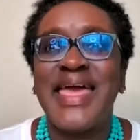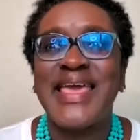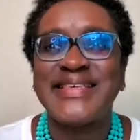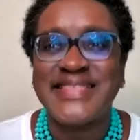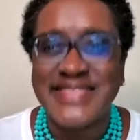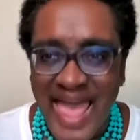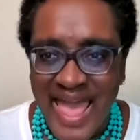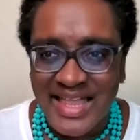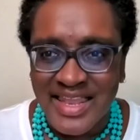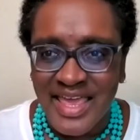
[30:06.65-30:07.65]

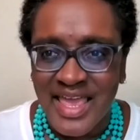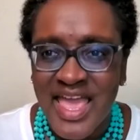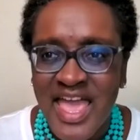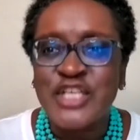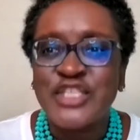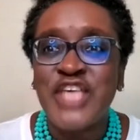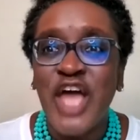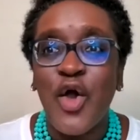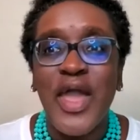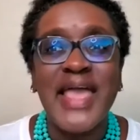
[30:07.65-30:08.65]
Exactly.
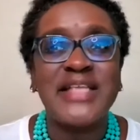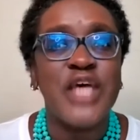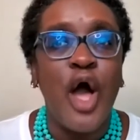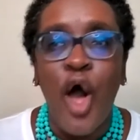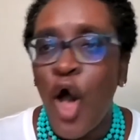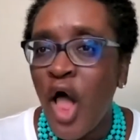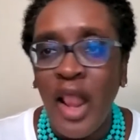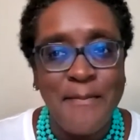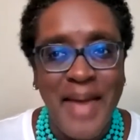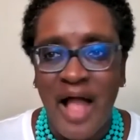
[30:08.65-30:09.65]
So it's
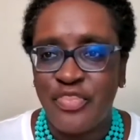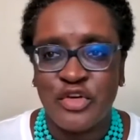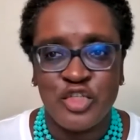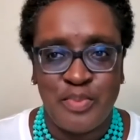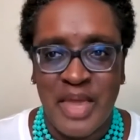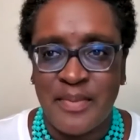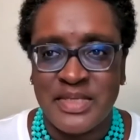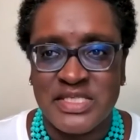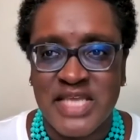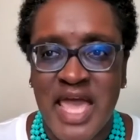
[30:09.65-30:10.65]
all about those
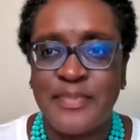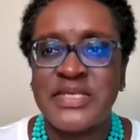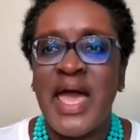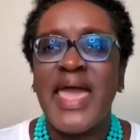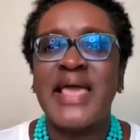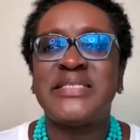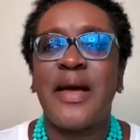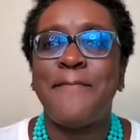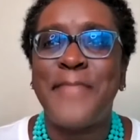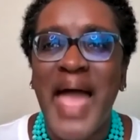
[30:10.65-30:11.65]
baby steps. It's
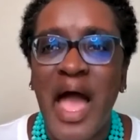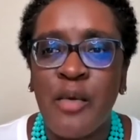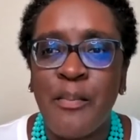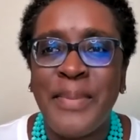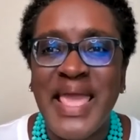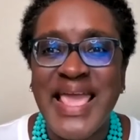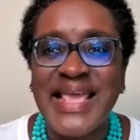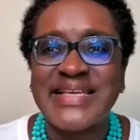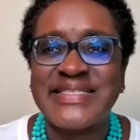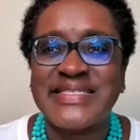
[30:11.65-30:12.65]
about
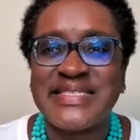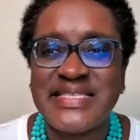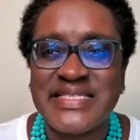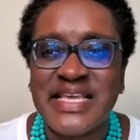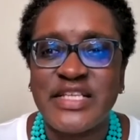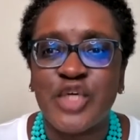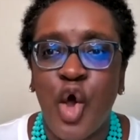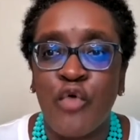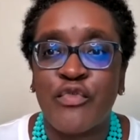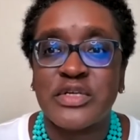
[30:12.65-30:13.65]
being consistent
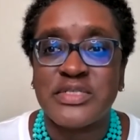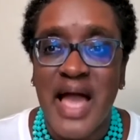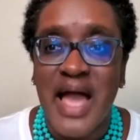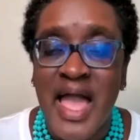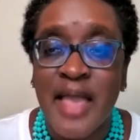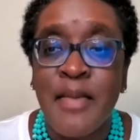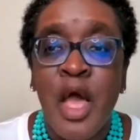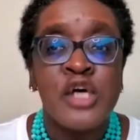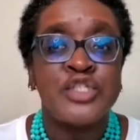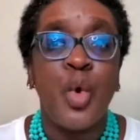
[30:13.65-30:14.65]
over time.
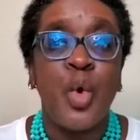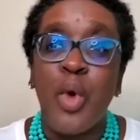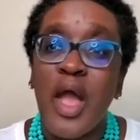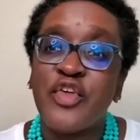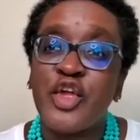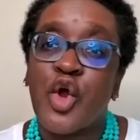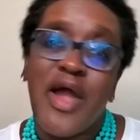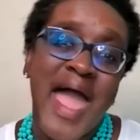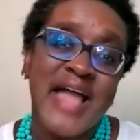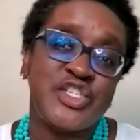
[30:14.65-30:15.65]
So, whether
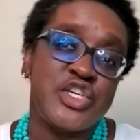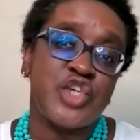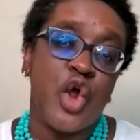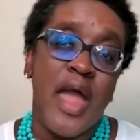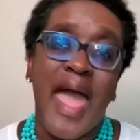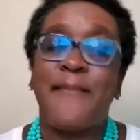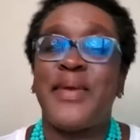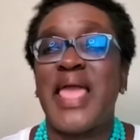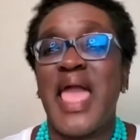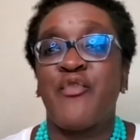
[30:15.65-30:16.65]
your actions are
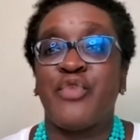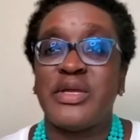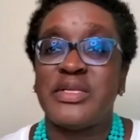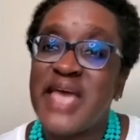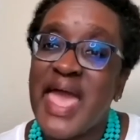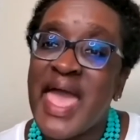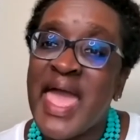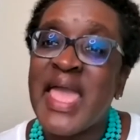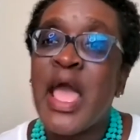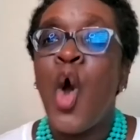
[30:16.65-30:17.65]
happening every
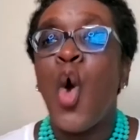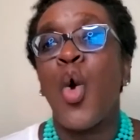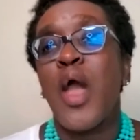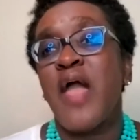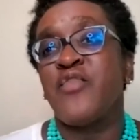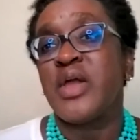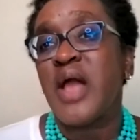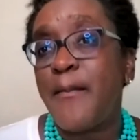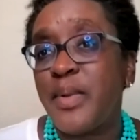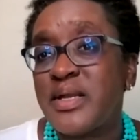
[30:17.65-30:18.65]
day or every
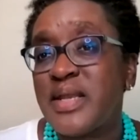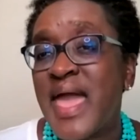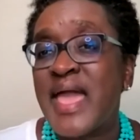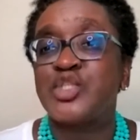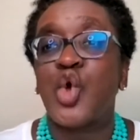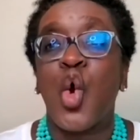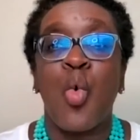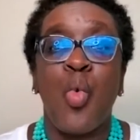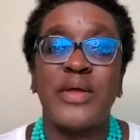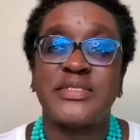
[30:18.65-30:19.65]
couple of days
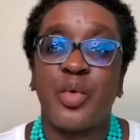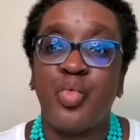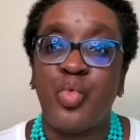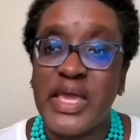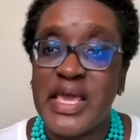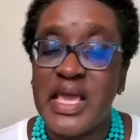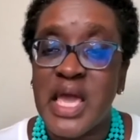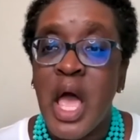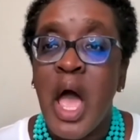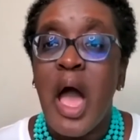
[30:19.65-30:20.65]
or once a week,
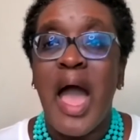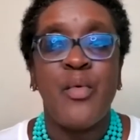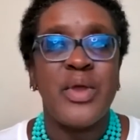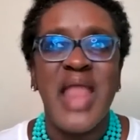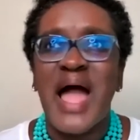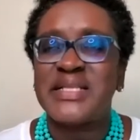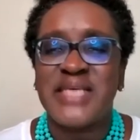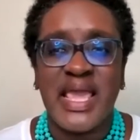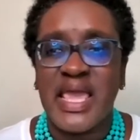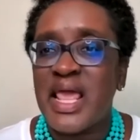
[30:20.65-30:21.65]
I would not
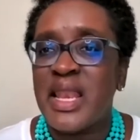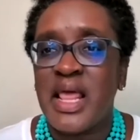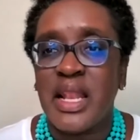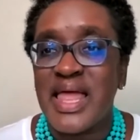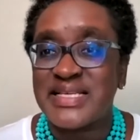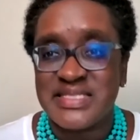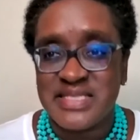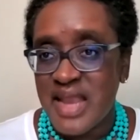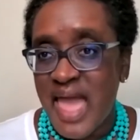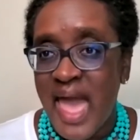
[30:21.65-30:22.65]
take it any less
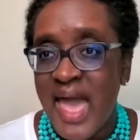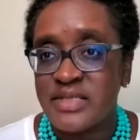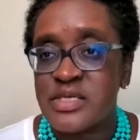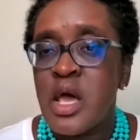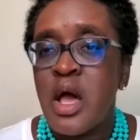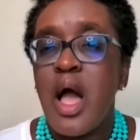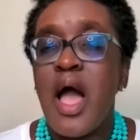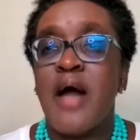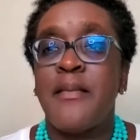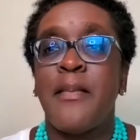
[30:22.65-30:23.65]
than that.
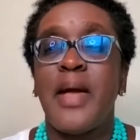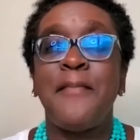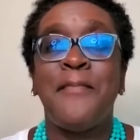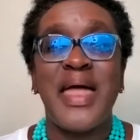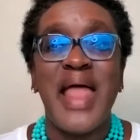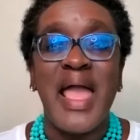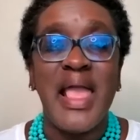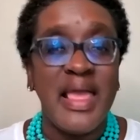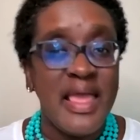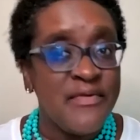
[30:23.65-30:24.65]
Um, but
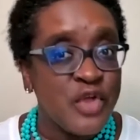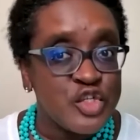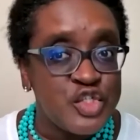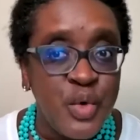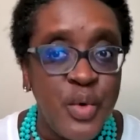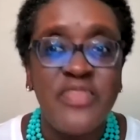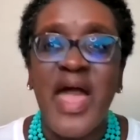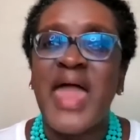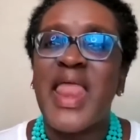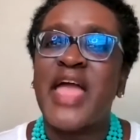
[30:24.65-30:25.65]
if you're doing
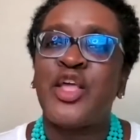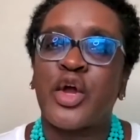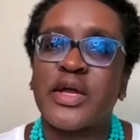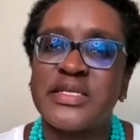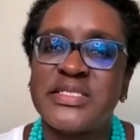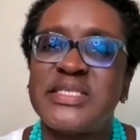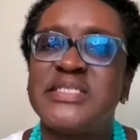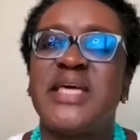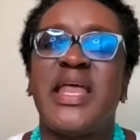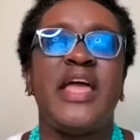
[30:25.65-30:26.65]
that and you're
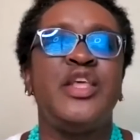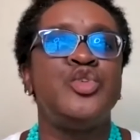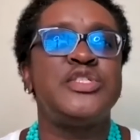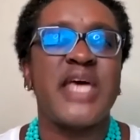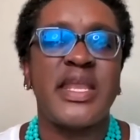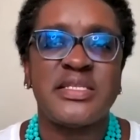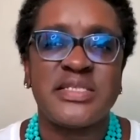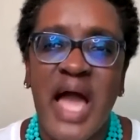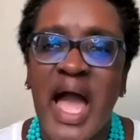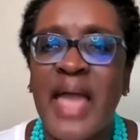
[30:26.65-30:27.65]
consistent and you set a
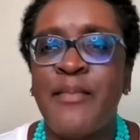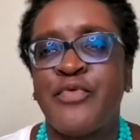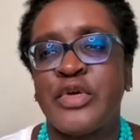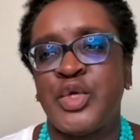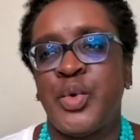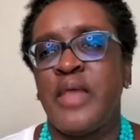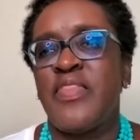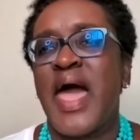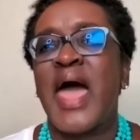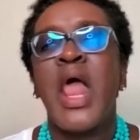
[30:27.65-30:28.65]
time for
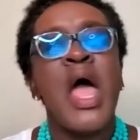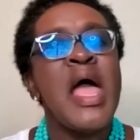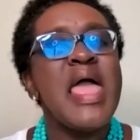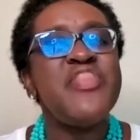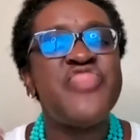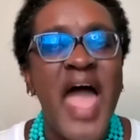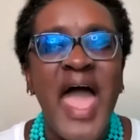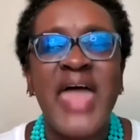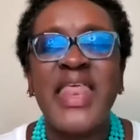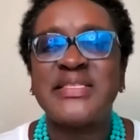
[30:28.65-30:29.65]
doing that,
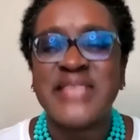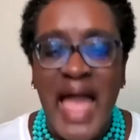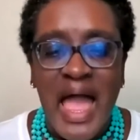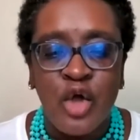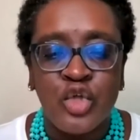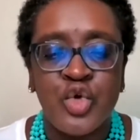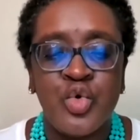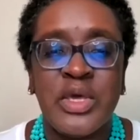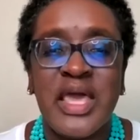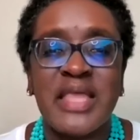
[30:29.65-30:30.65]
that is how
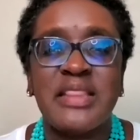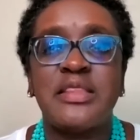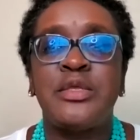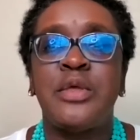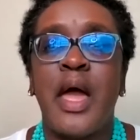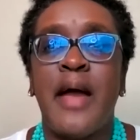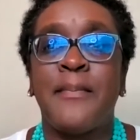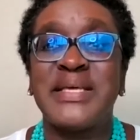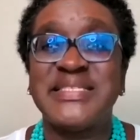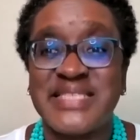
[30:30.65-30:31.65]
you get
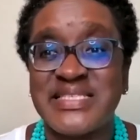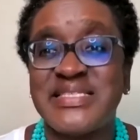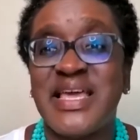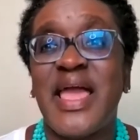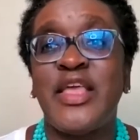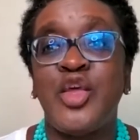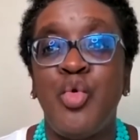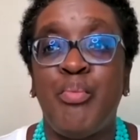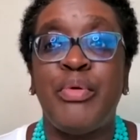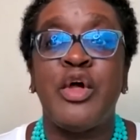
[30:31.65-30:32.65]
um, consistent and
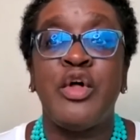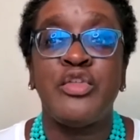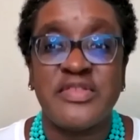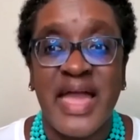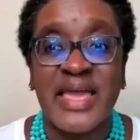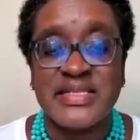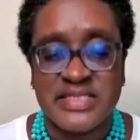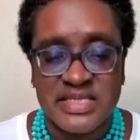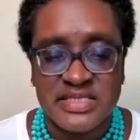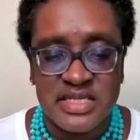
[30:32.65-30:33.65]
you build that
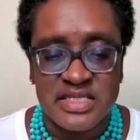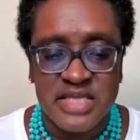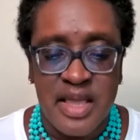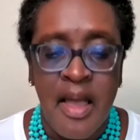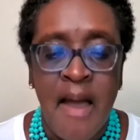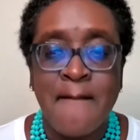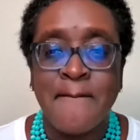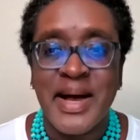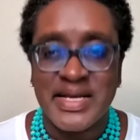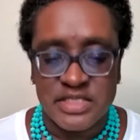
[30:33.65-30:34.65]
consistency
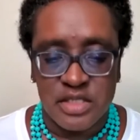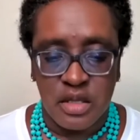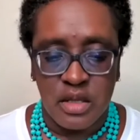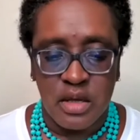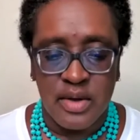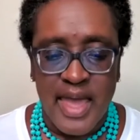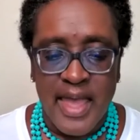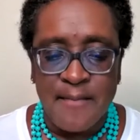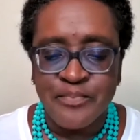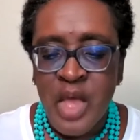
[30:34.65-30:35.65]
muscle.
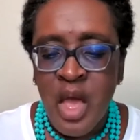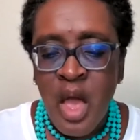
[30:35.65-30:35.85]
Okay.